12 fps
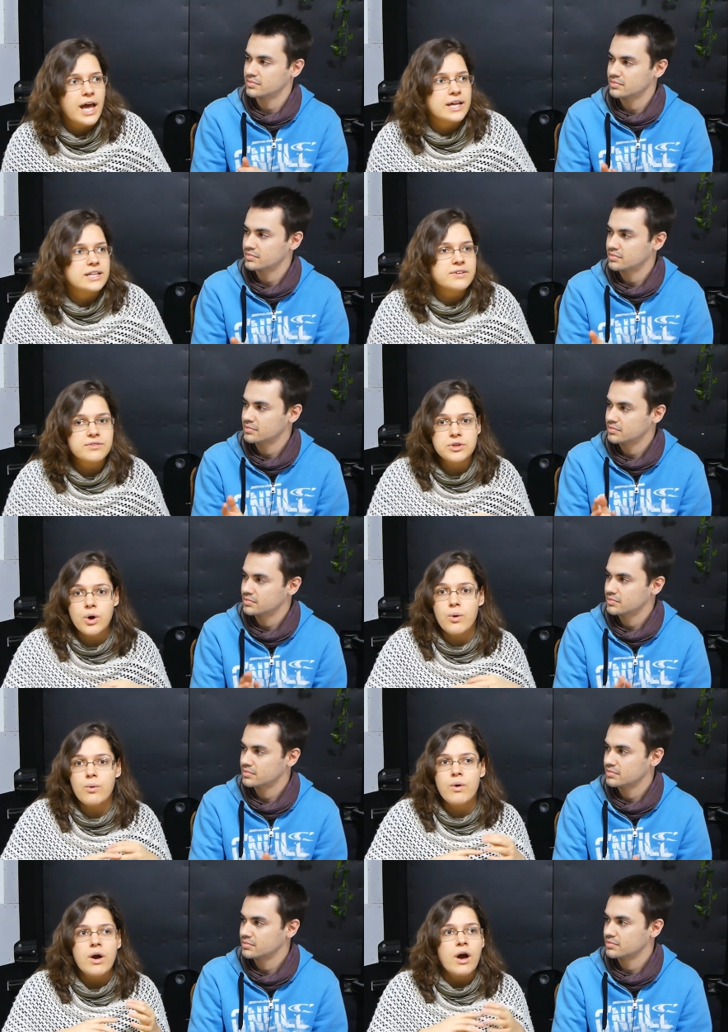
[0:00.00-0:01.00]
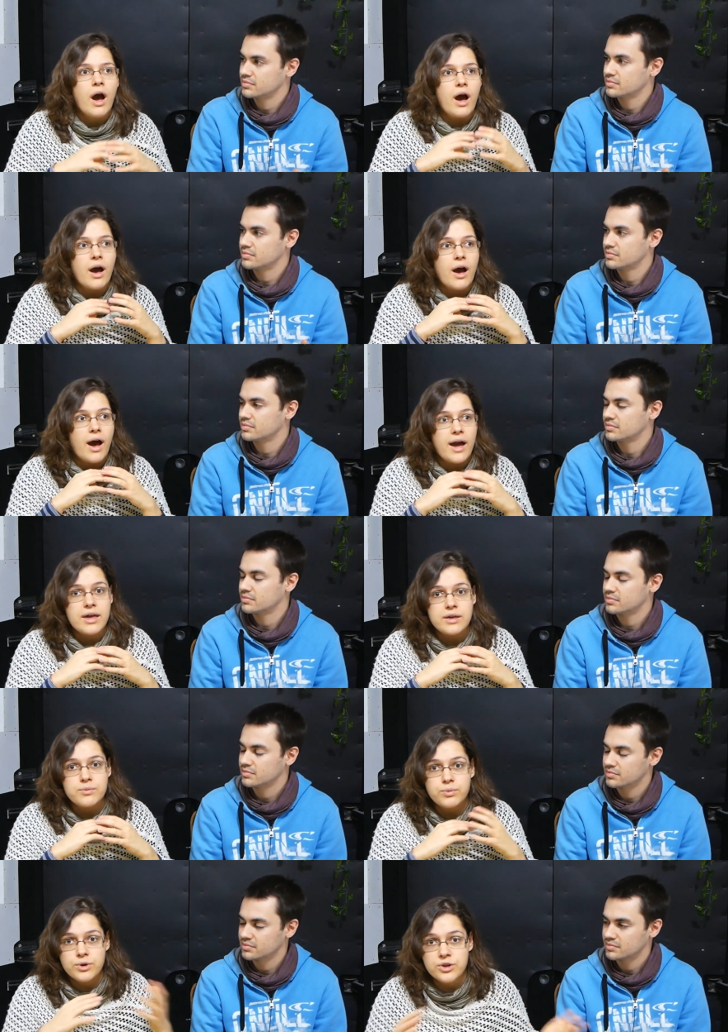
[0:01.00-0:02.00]
Speaker 1: and even though Uh,
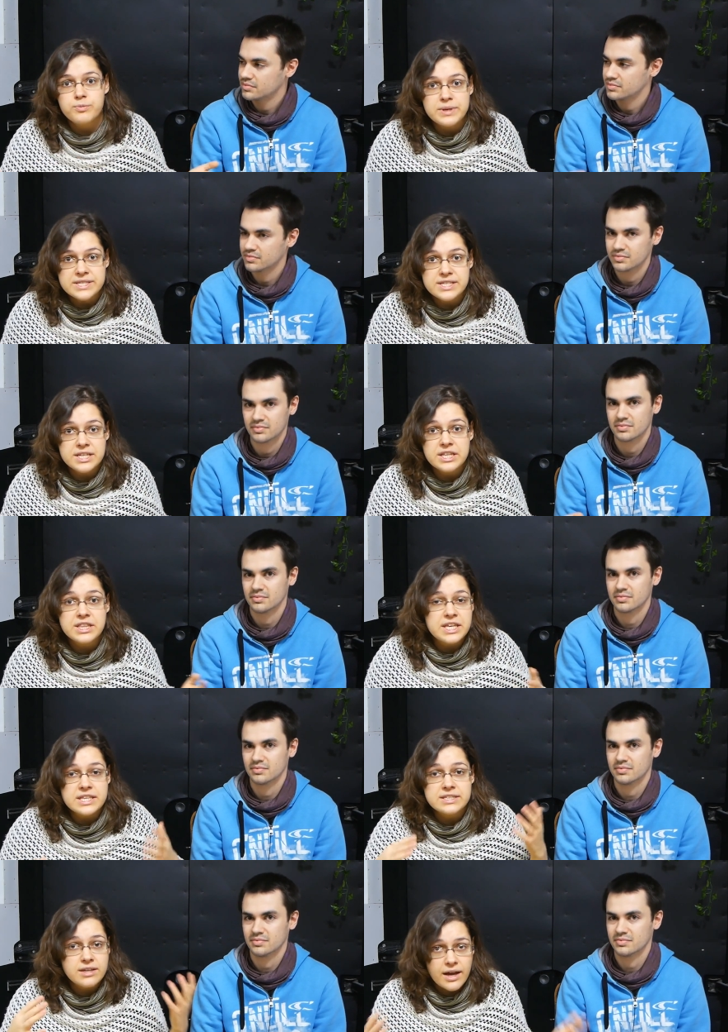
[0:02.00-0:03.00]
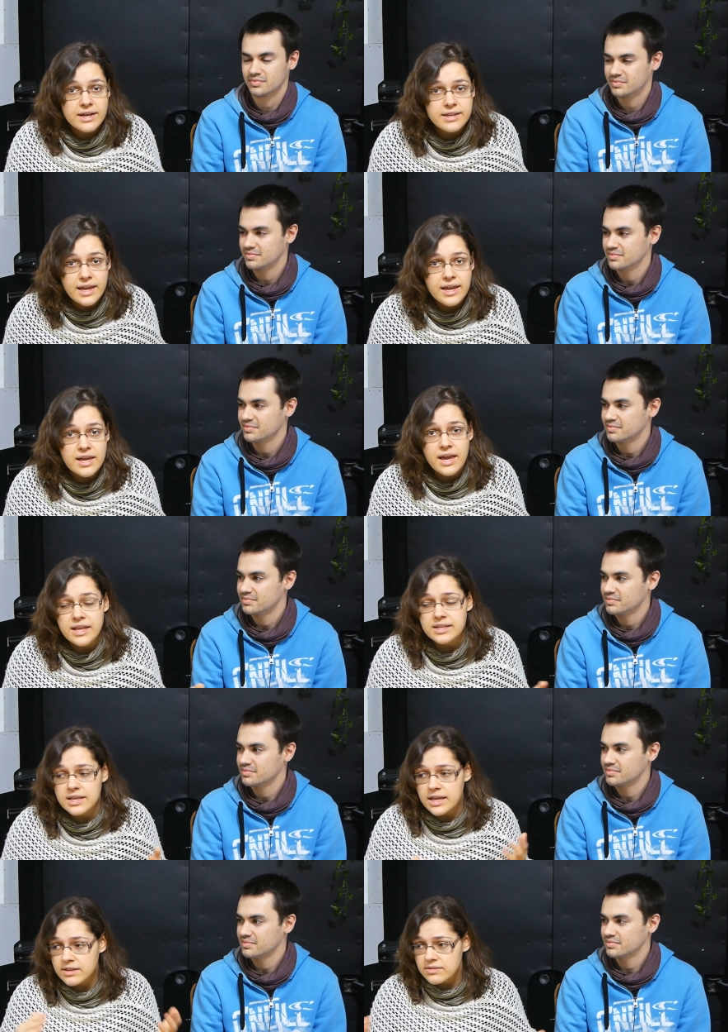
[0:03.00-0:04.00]
I could have been sitting the entire day, at
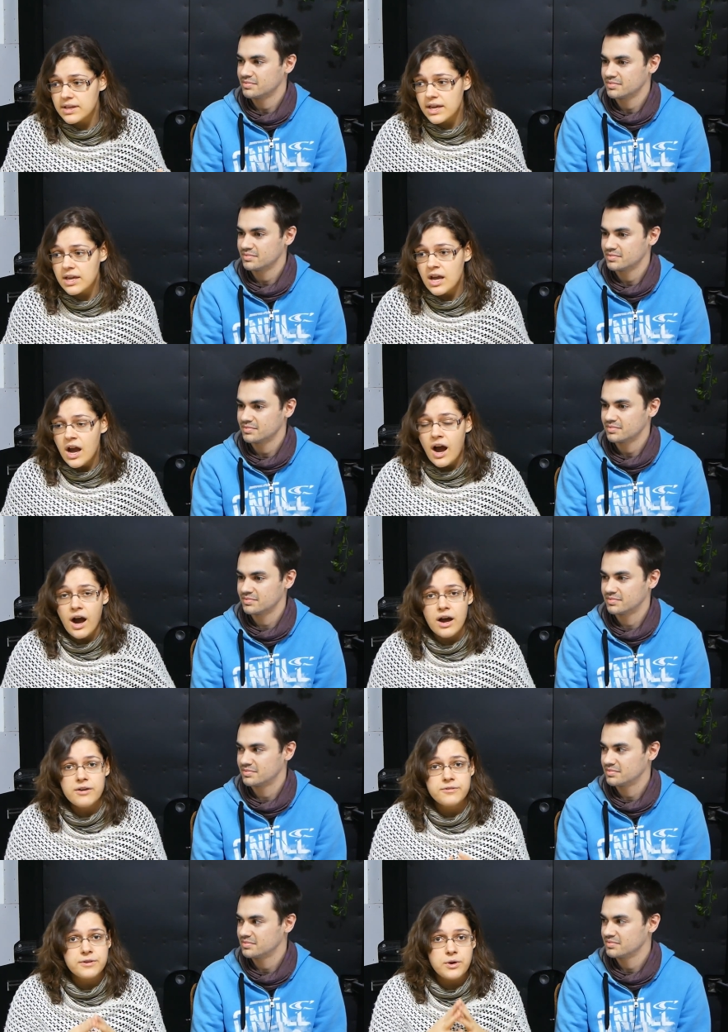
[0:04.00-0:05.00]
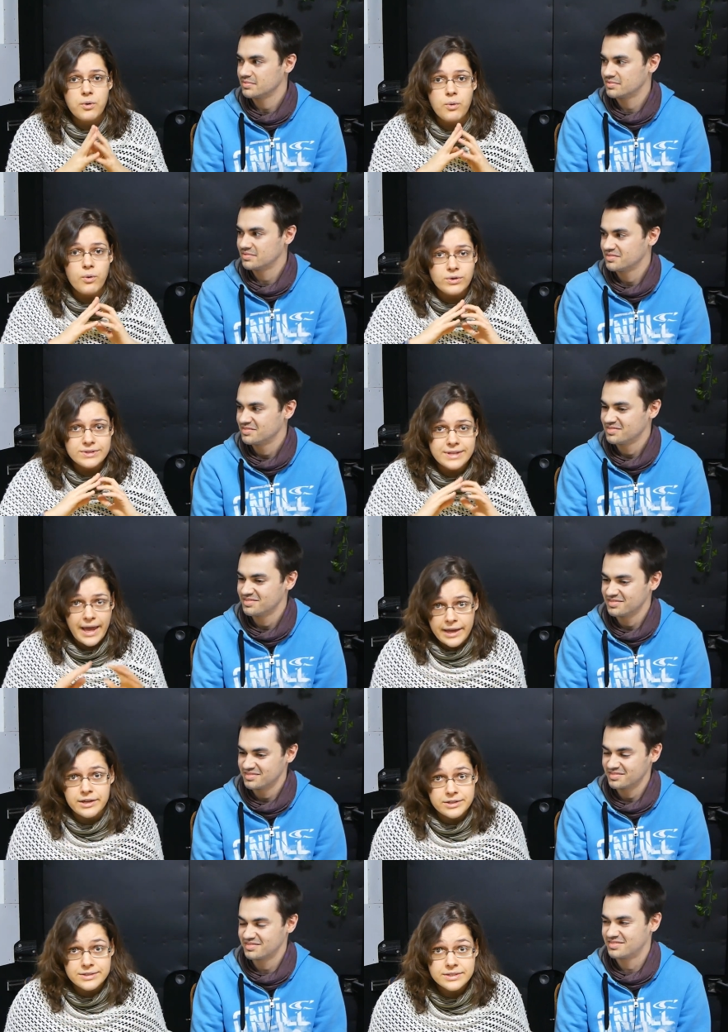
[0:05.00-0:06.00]
the end of the day, I feel
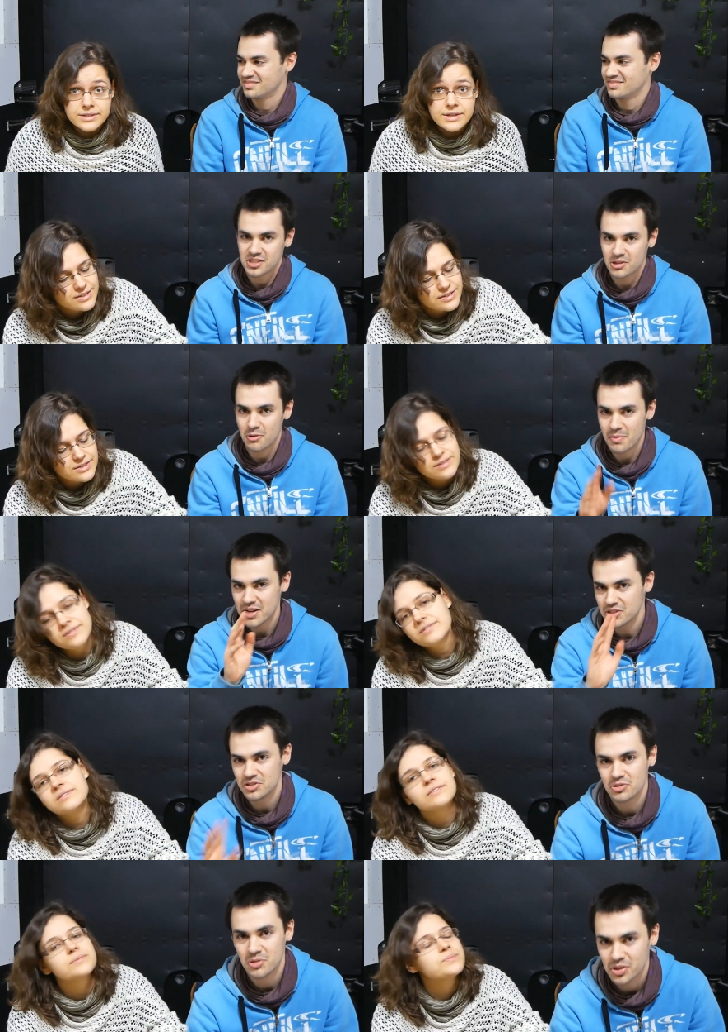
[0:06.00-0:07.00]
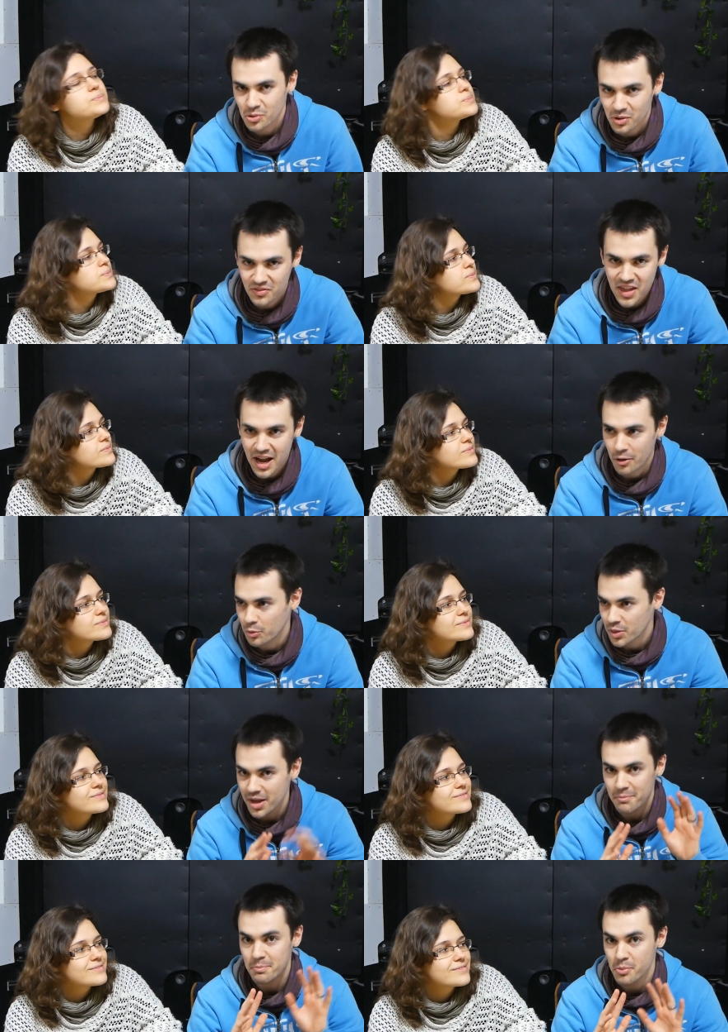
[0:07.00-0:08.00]
Speaker 2: knackered. So imagine doing all of that, all
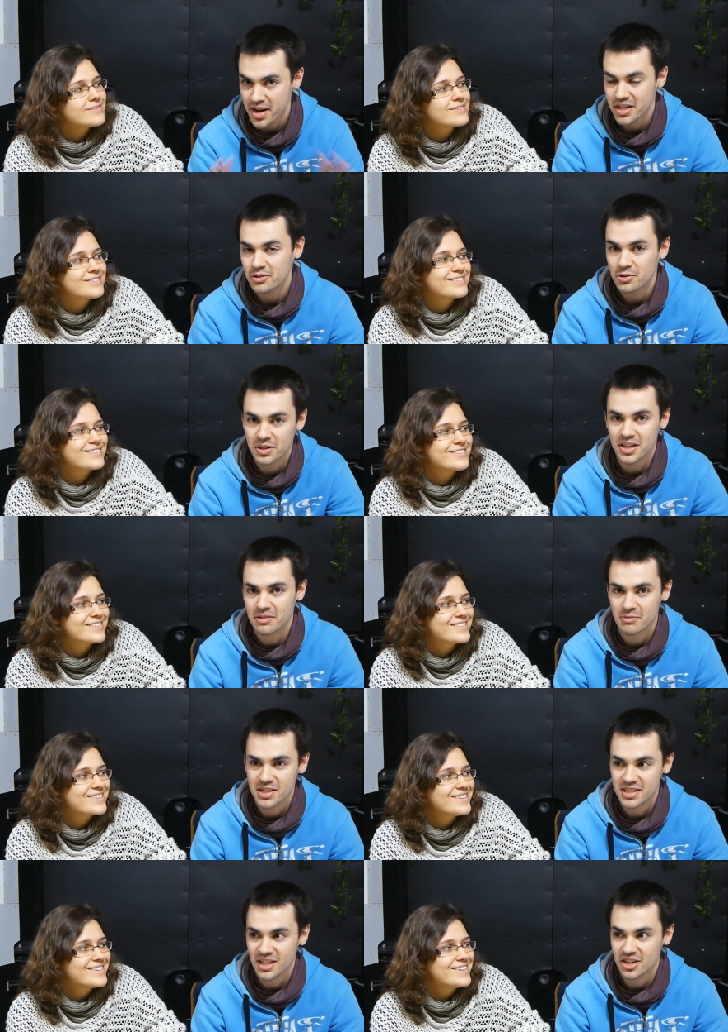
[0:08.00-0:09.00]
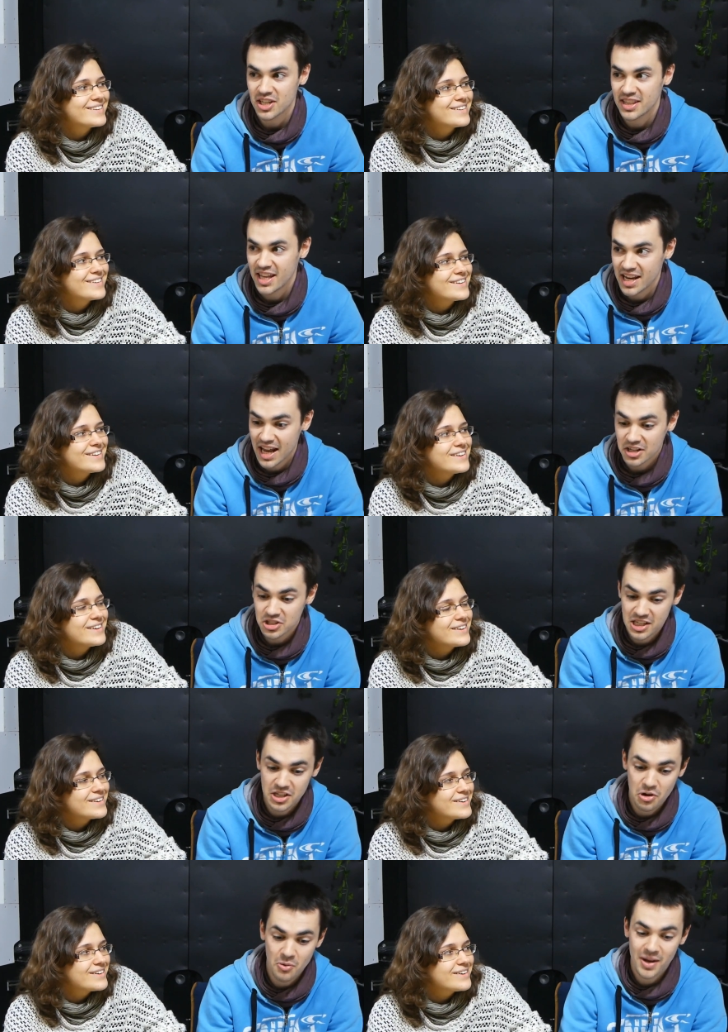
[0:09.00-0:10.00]
that brain cooking research, and then
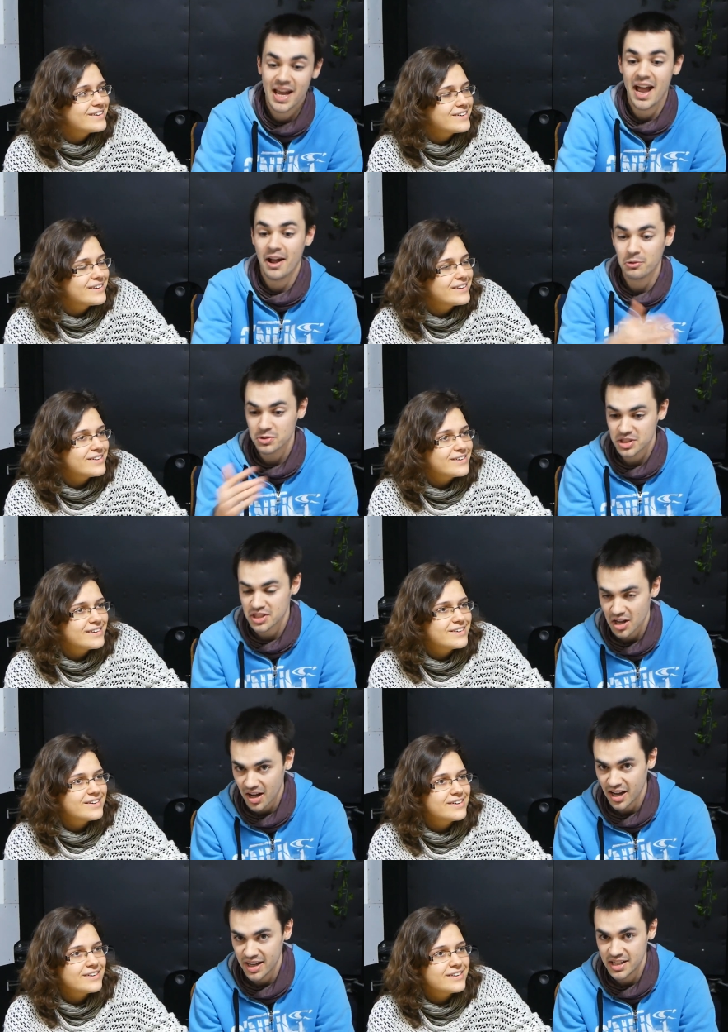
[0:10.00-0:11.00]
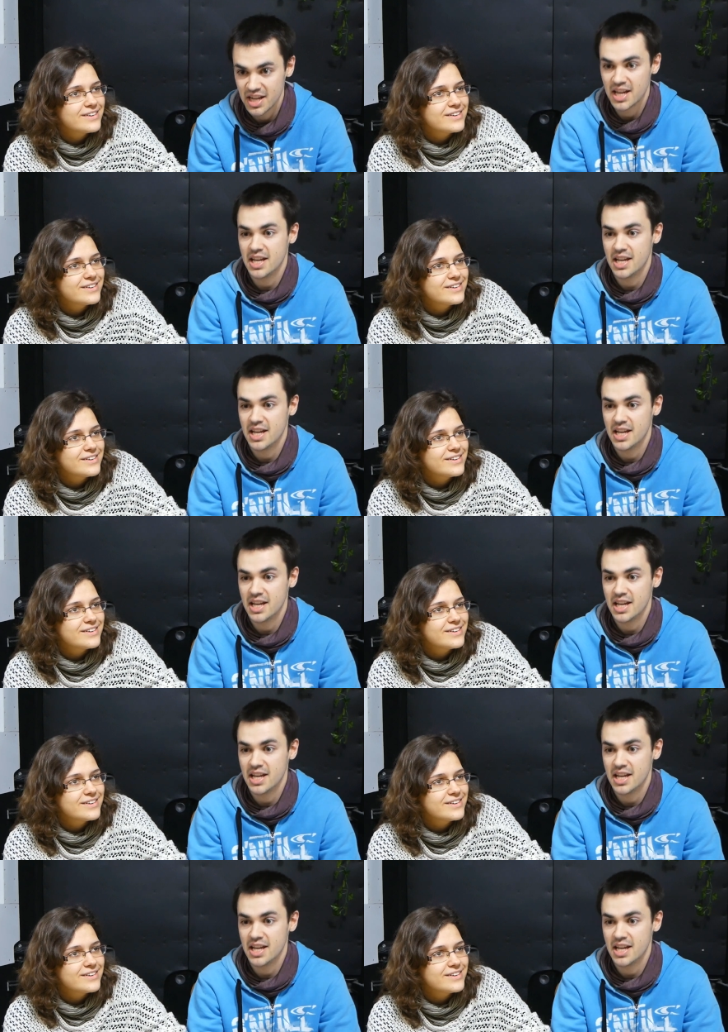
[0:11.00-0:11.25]
actually going outside